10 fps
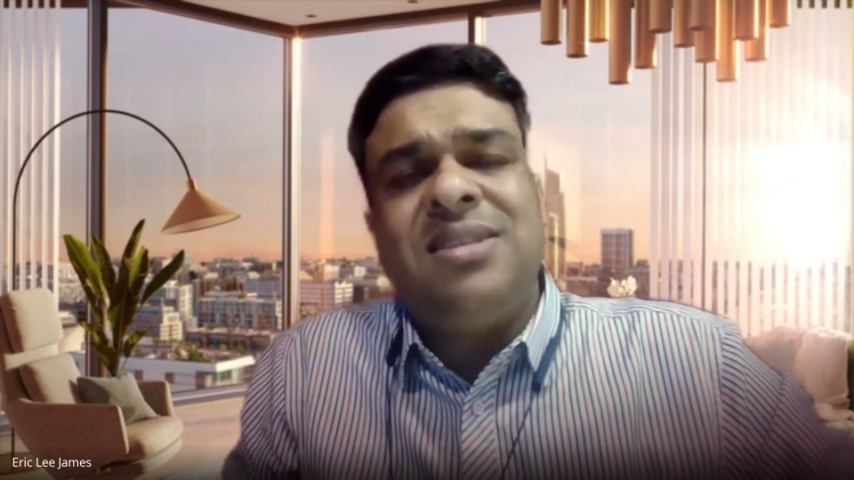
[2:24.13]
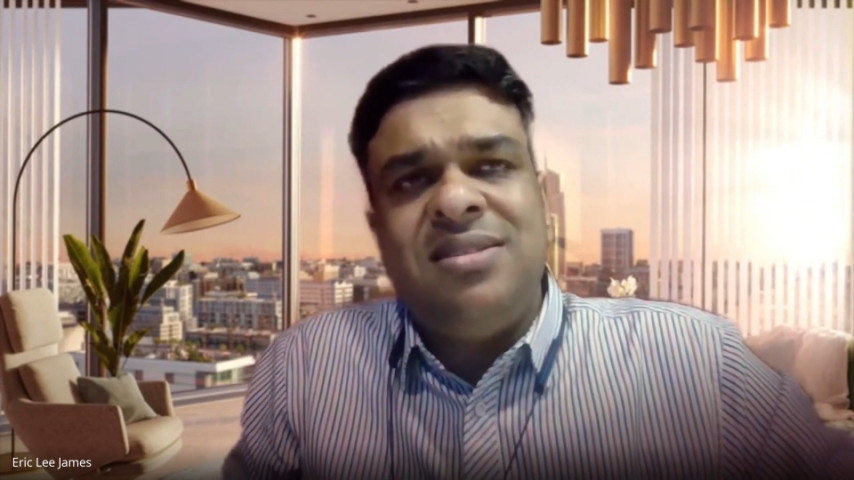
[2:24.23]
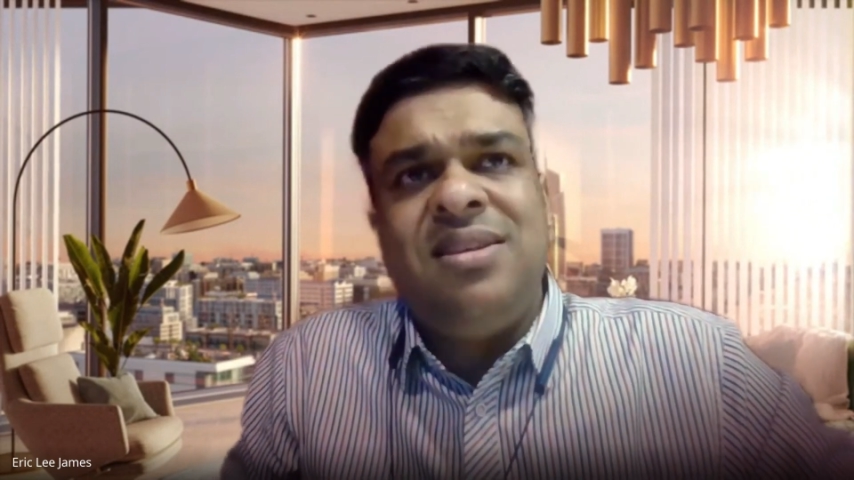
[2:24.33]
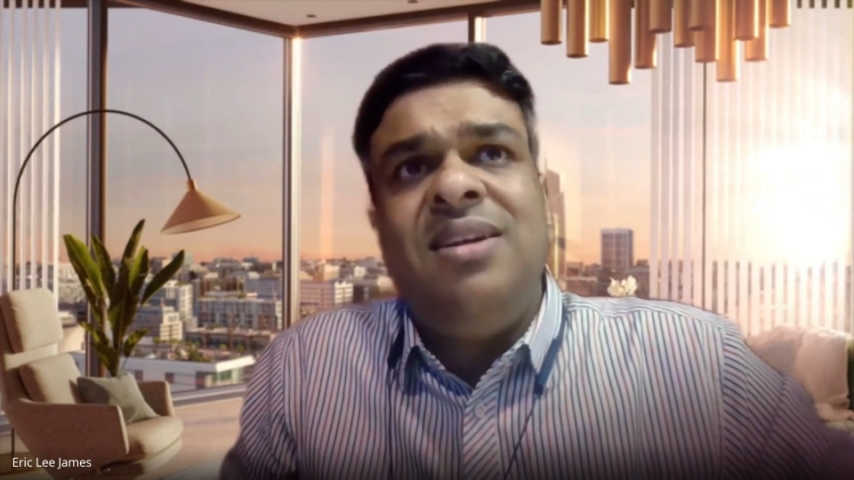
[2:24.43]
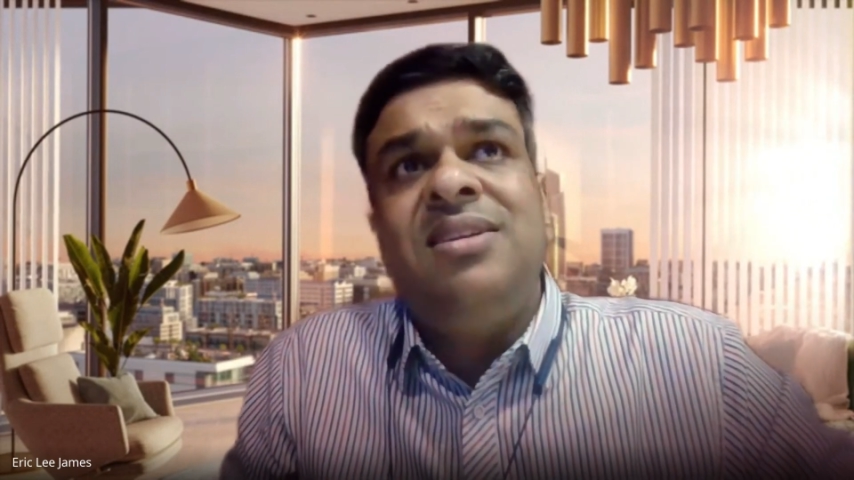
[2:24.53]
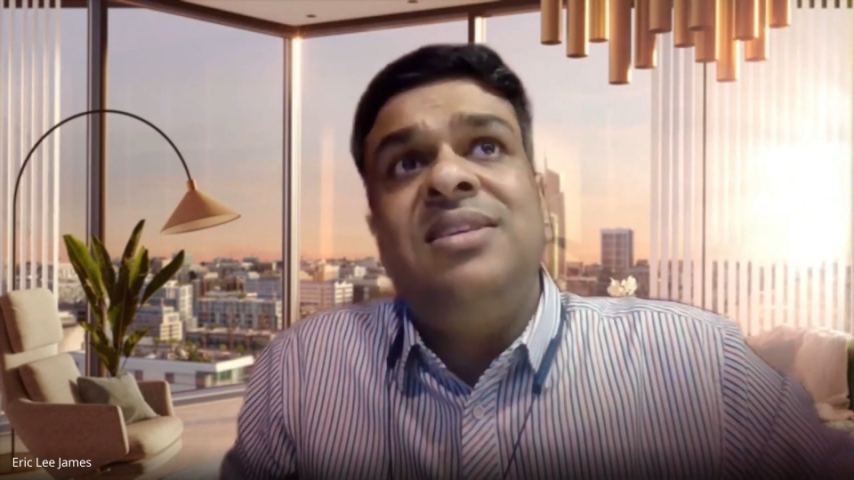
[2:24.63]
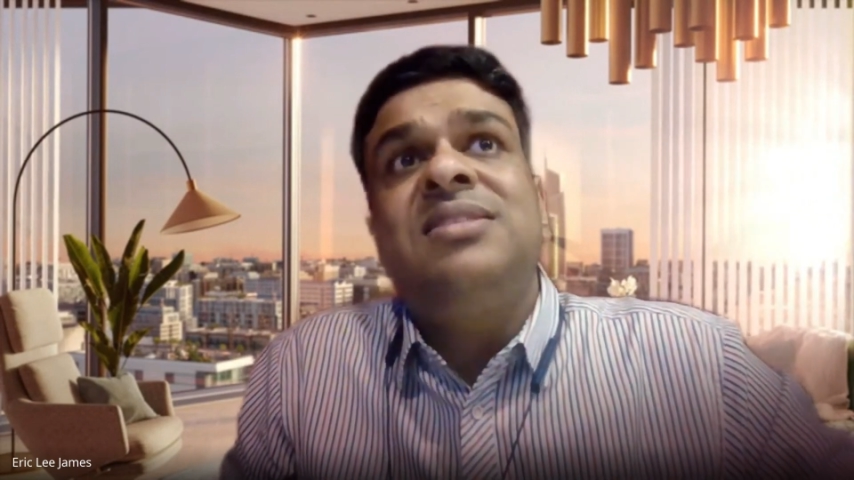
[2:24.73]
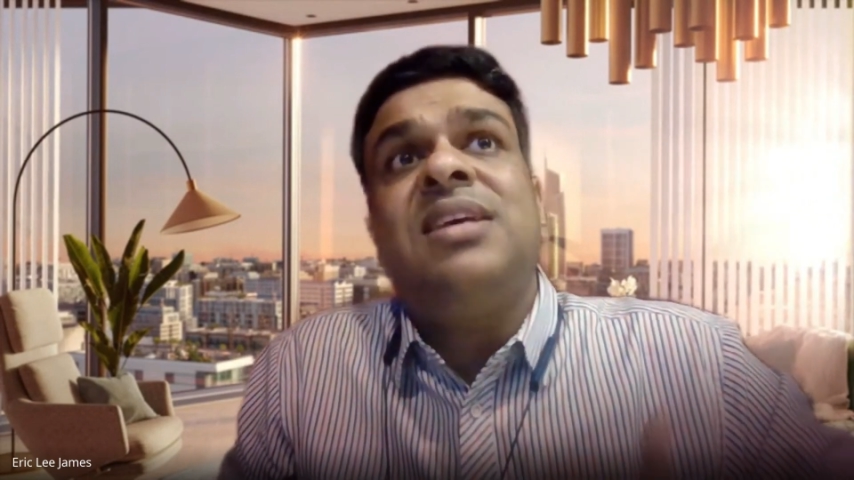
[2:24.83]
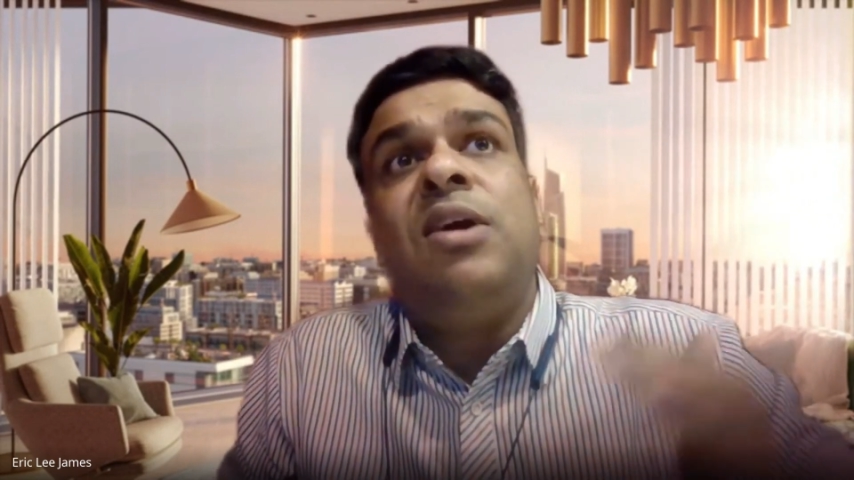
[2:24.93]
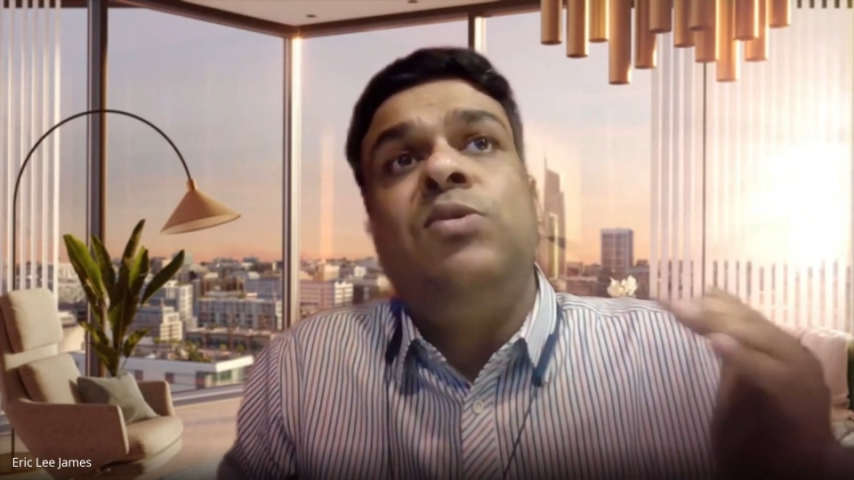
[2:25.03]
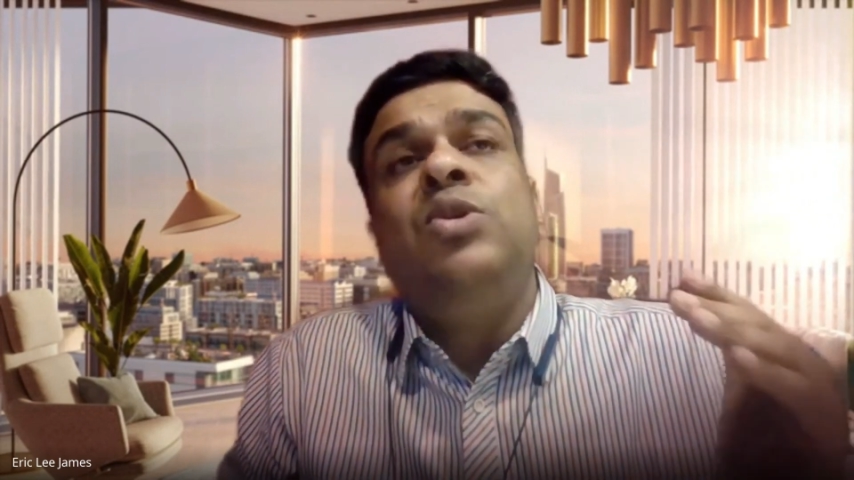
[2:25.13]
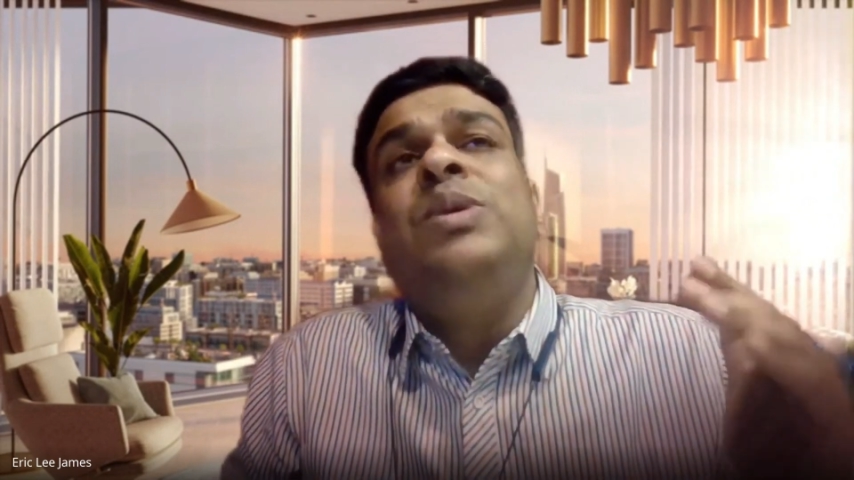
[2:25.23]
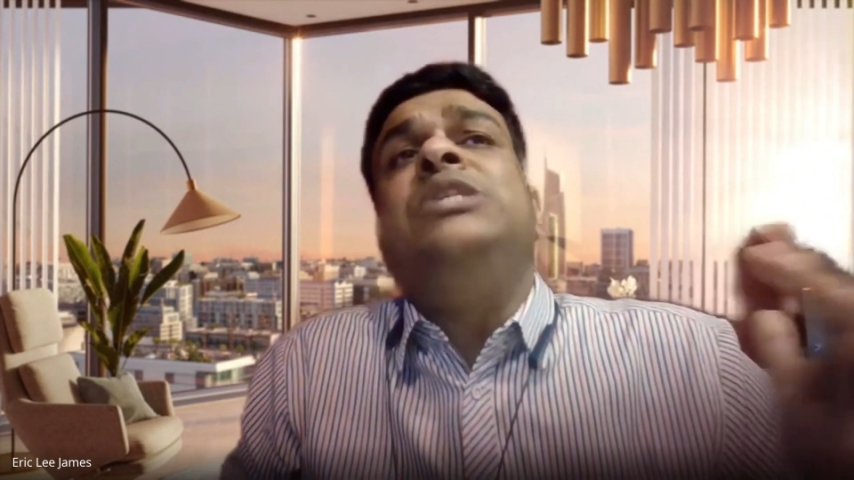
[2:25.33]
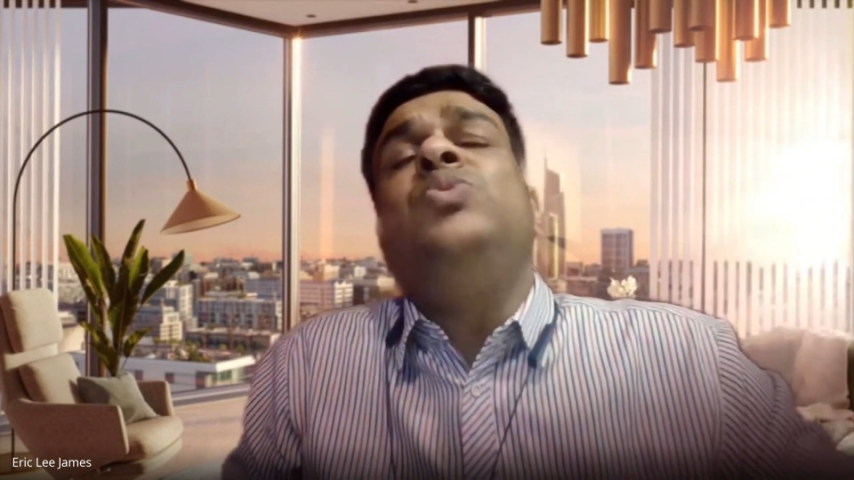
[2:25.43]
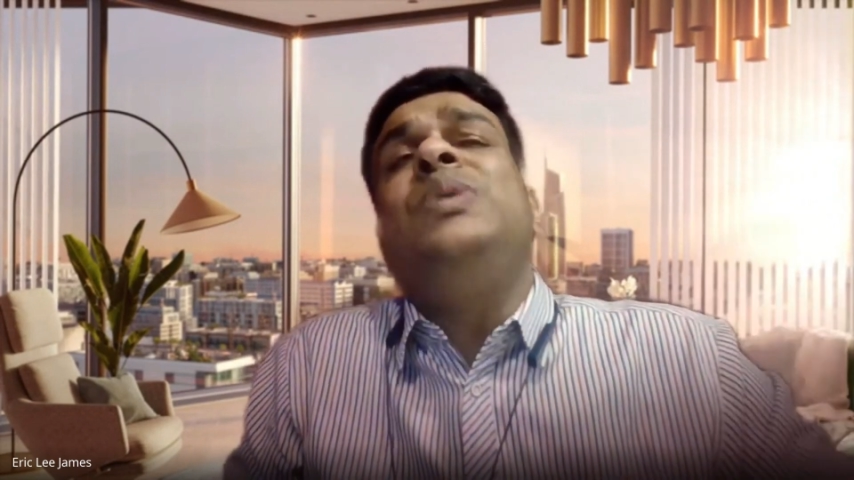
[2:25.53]
result is how do
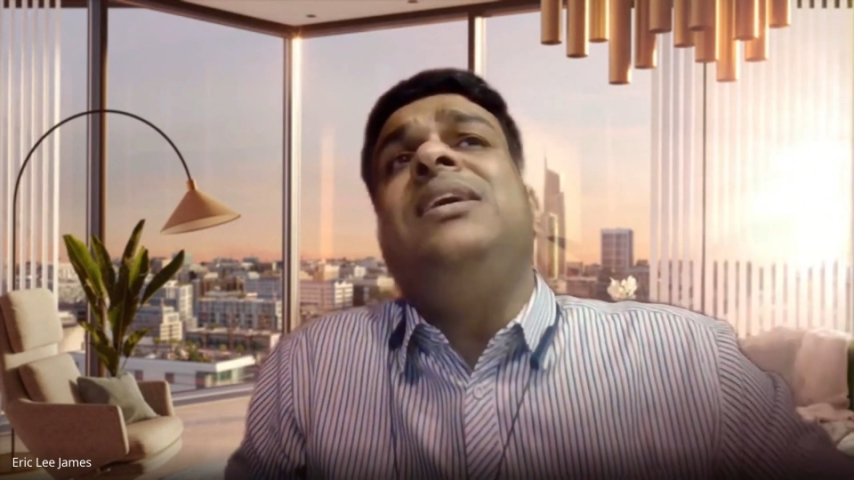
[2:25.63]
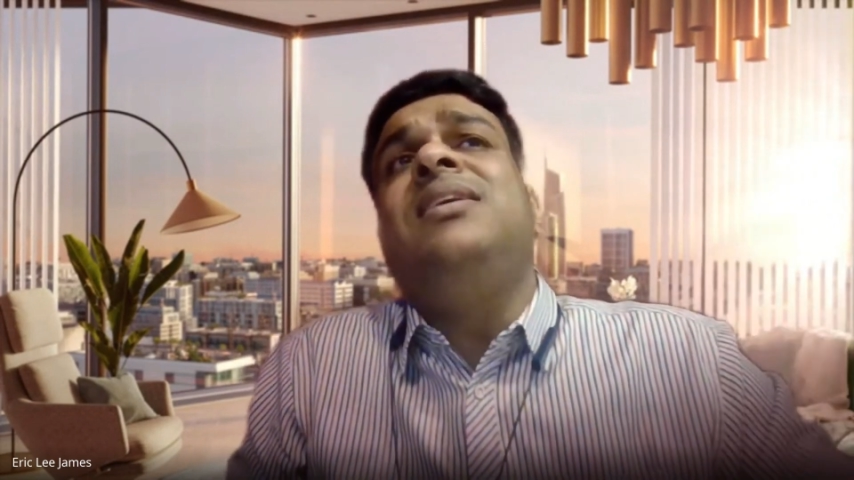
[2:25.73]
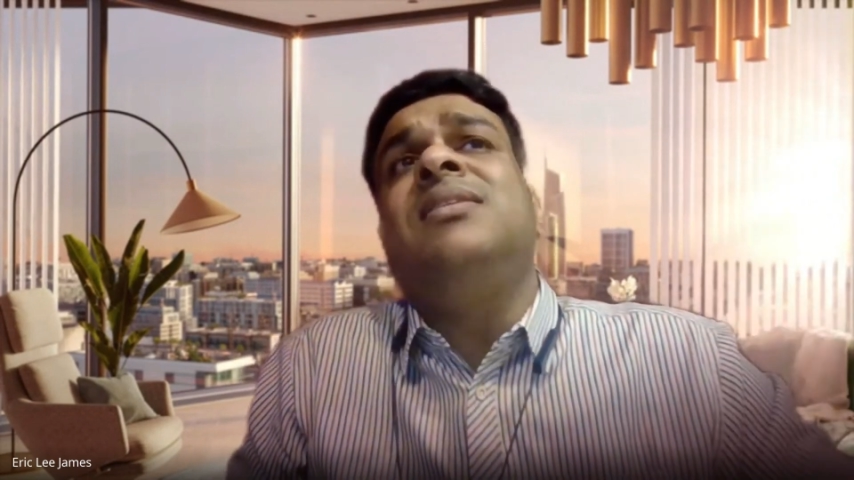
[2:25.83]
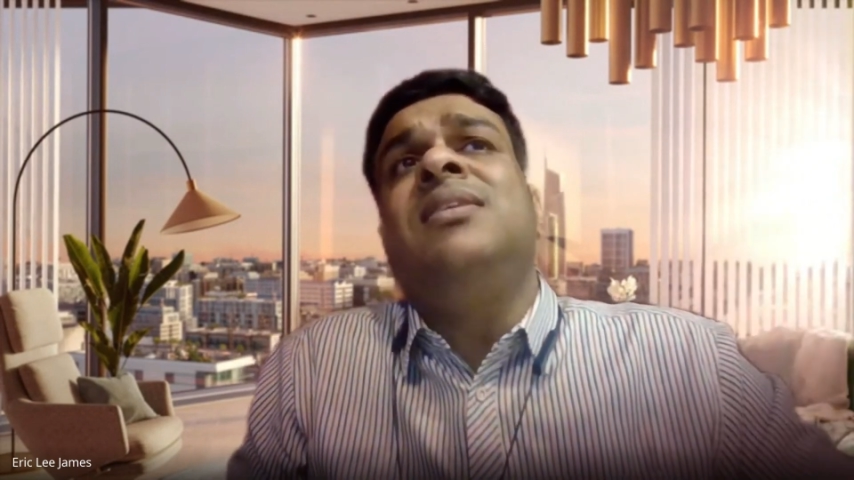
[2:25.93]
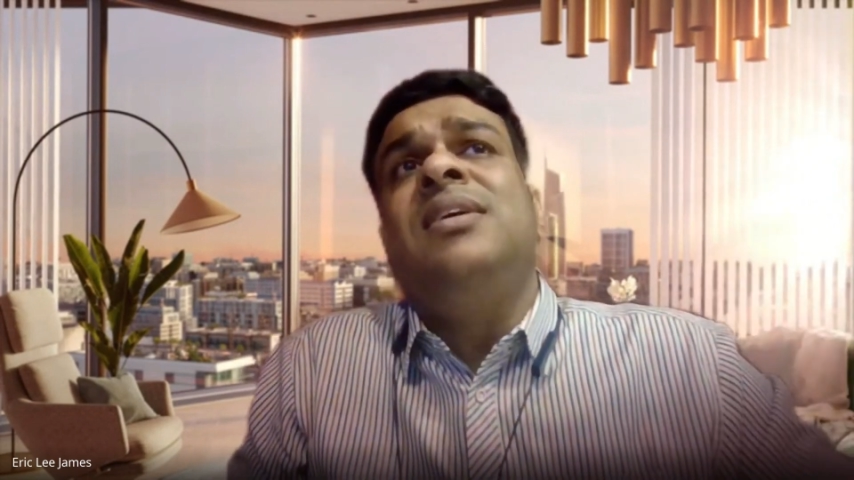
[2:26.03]
we tweak